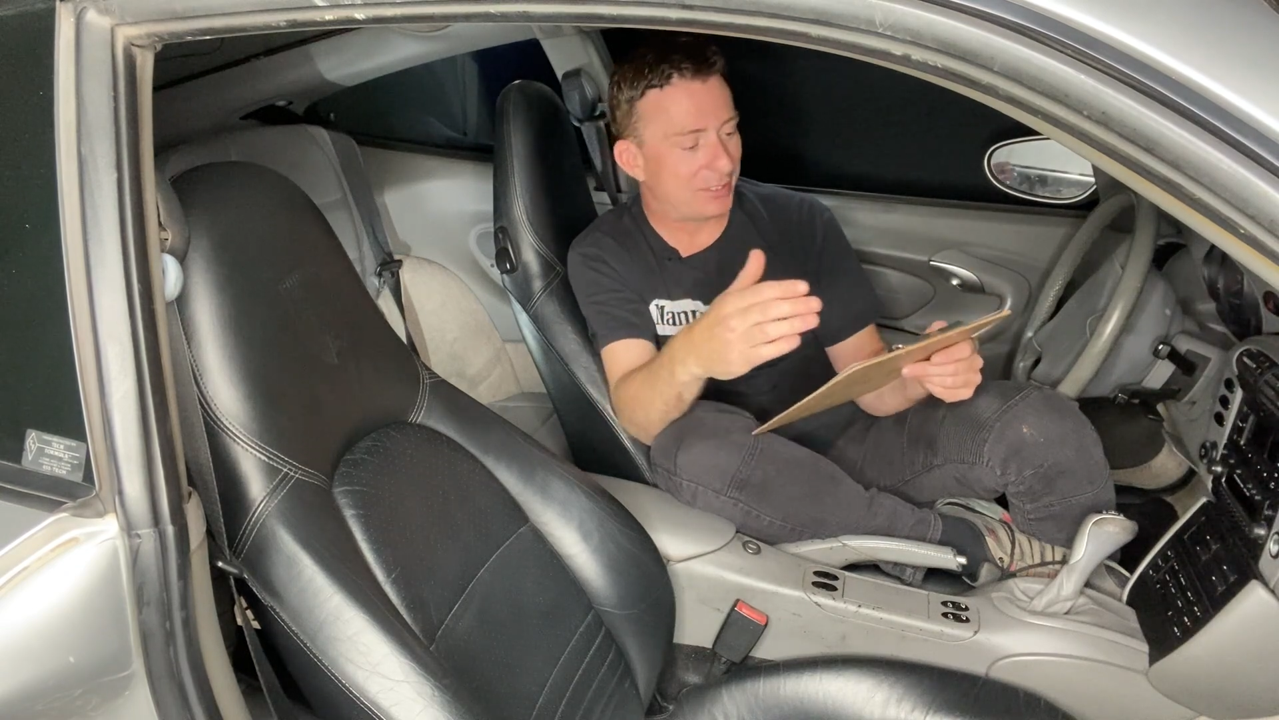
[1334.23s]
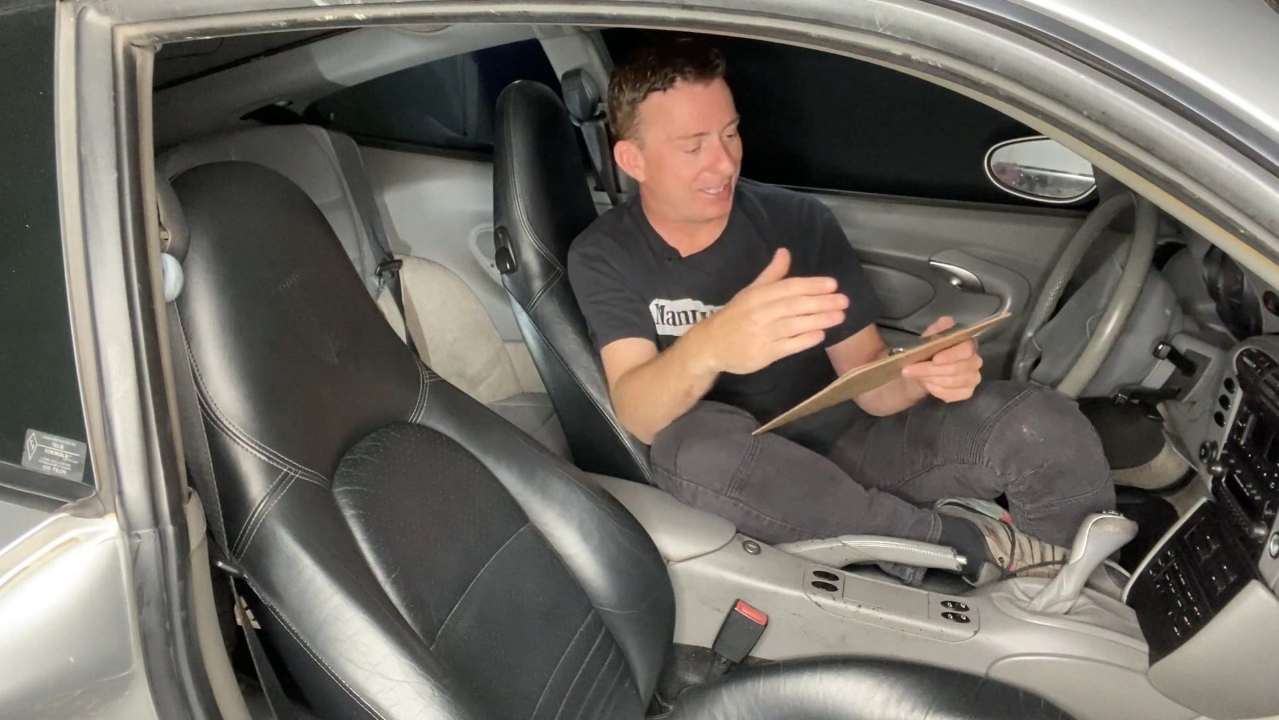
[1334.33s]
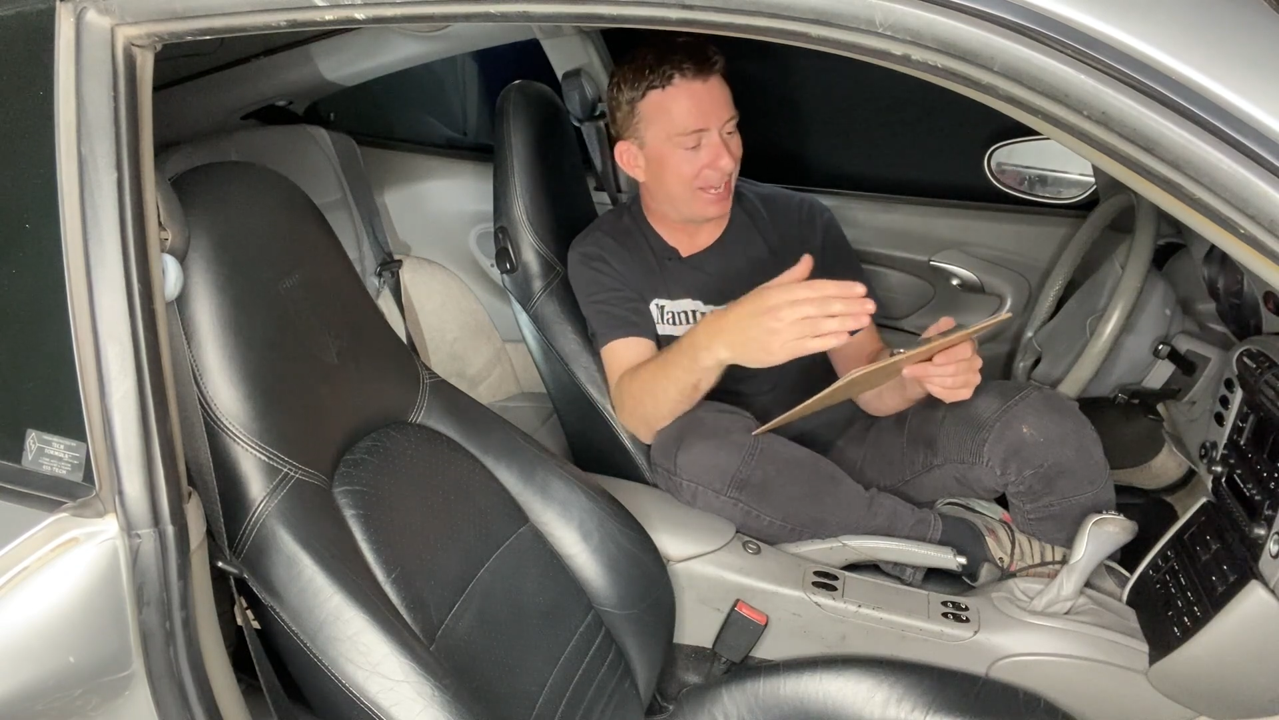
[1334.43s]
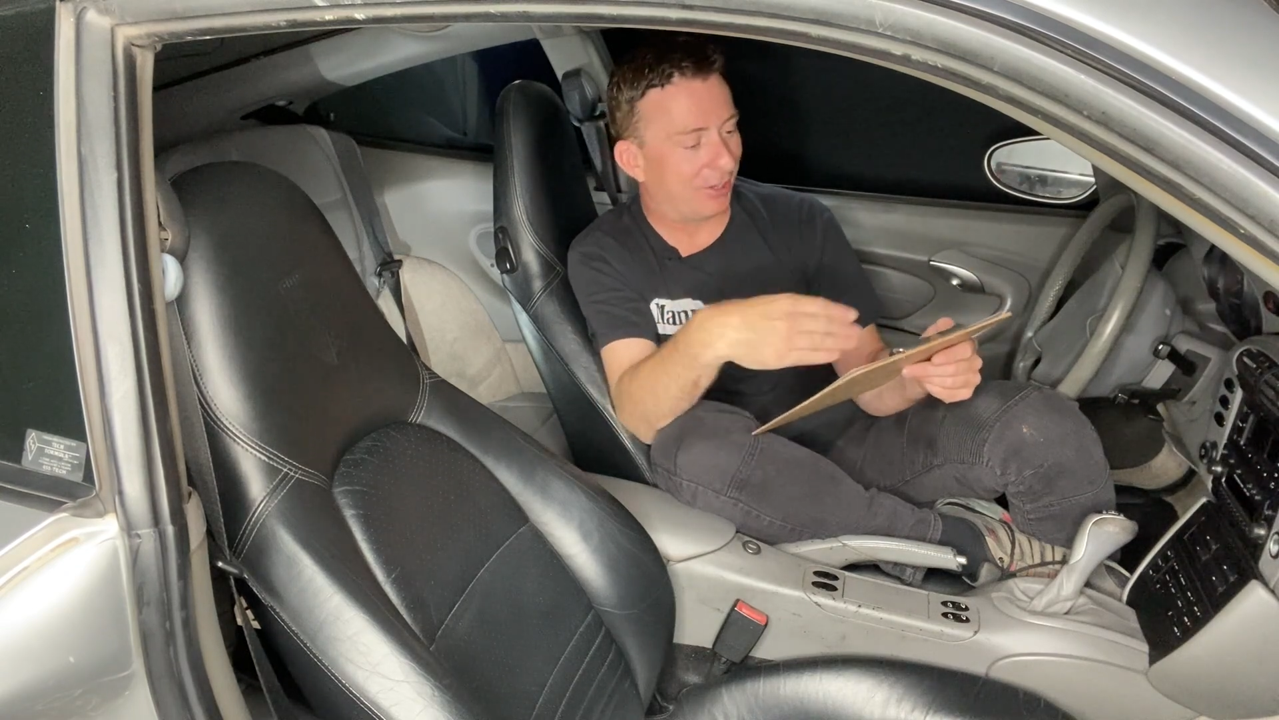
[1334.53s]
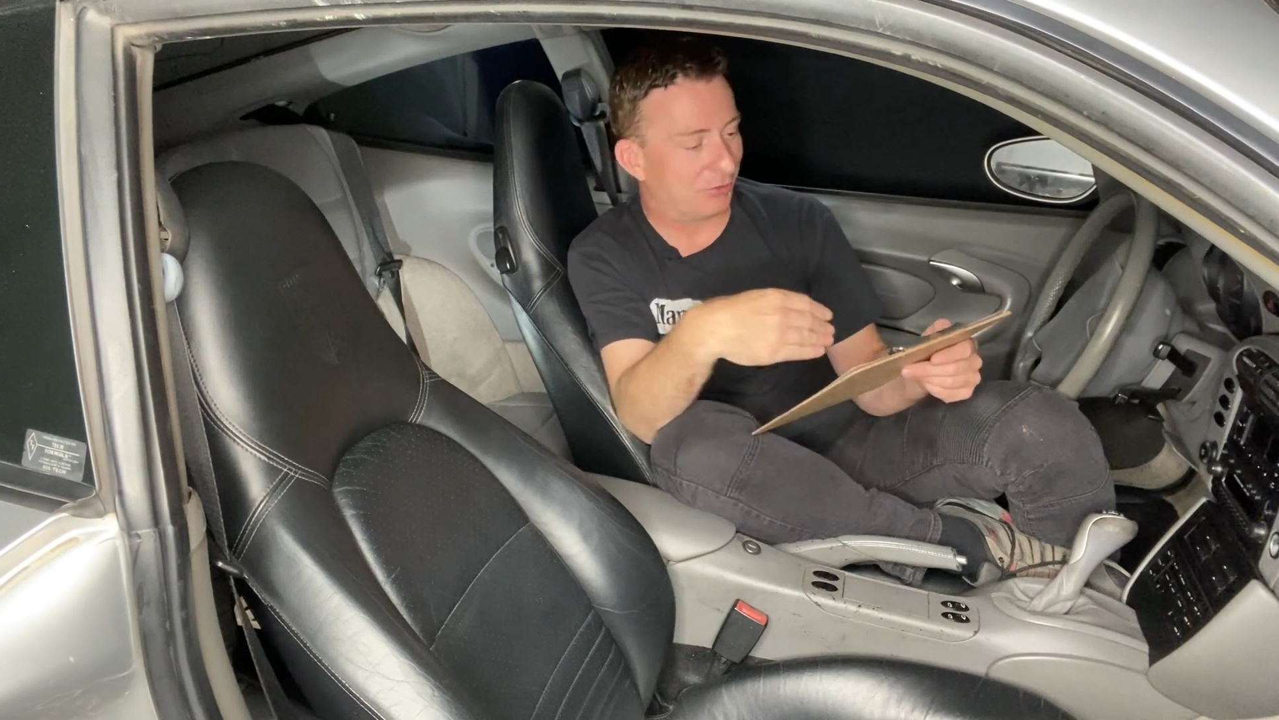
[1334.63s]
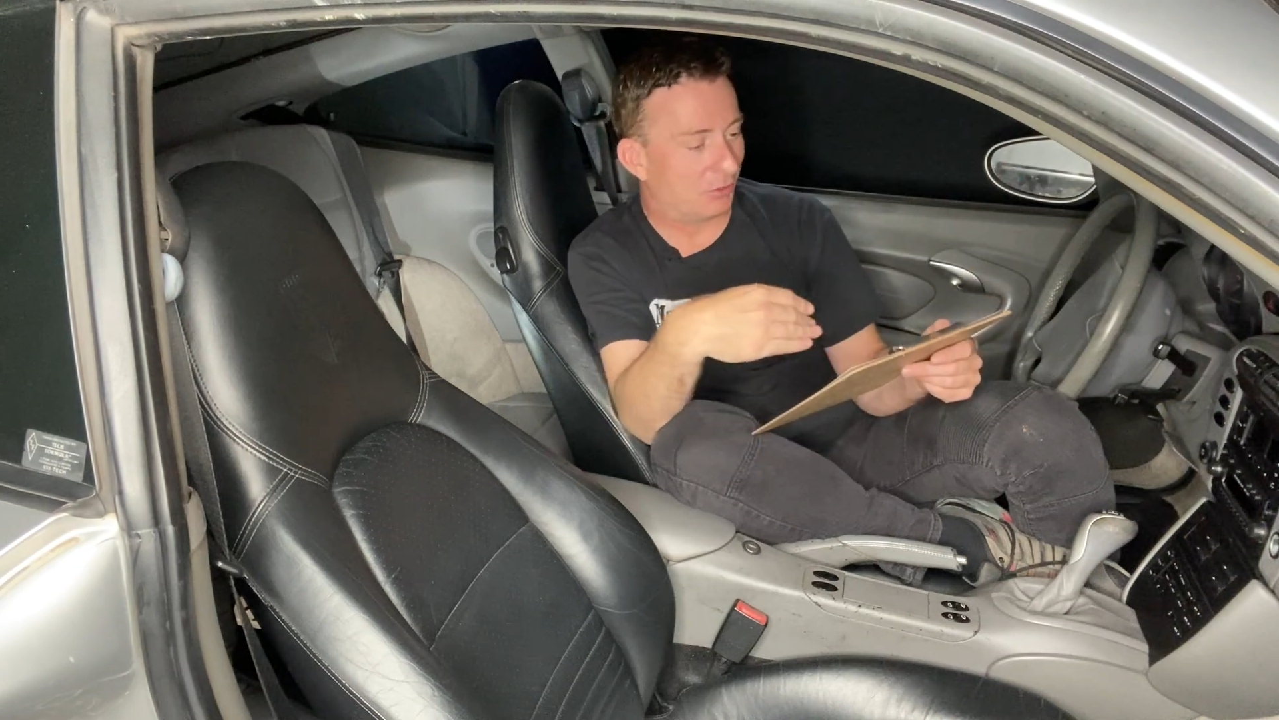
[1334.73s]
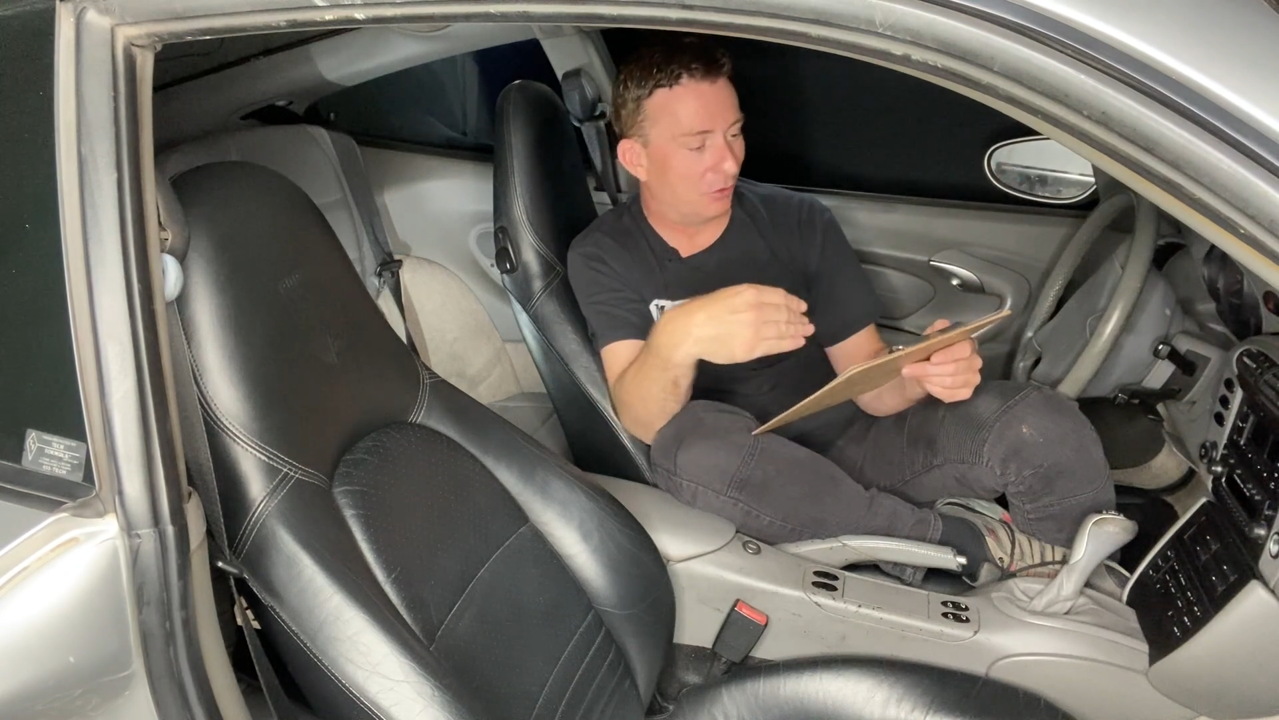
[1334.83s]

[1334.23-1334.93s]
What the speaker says: down